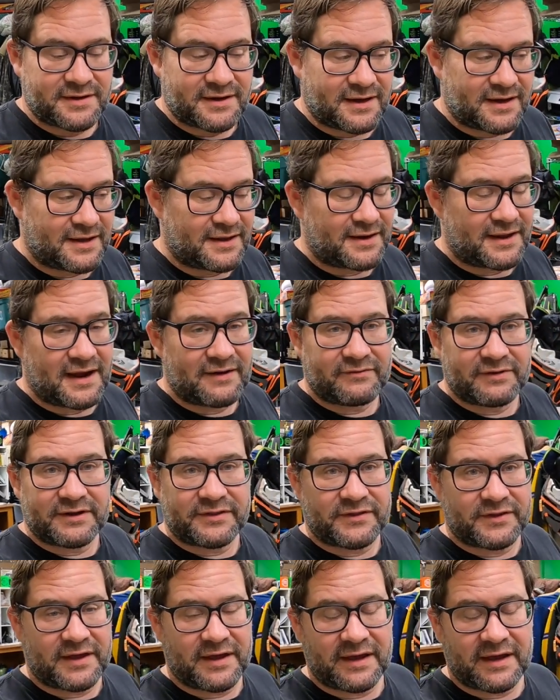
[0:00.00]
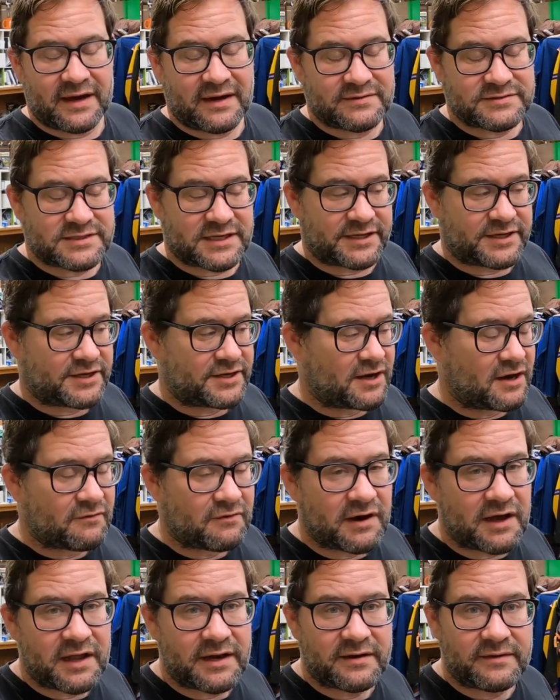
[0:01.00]
and everything and I was like you know
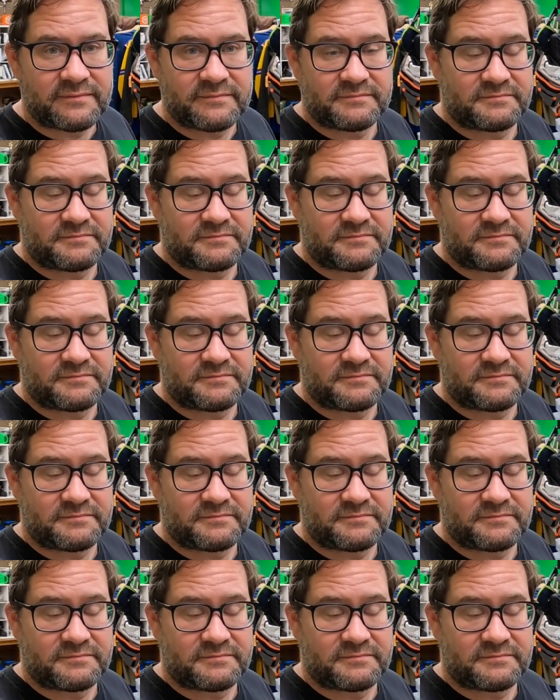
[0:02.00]
what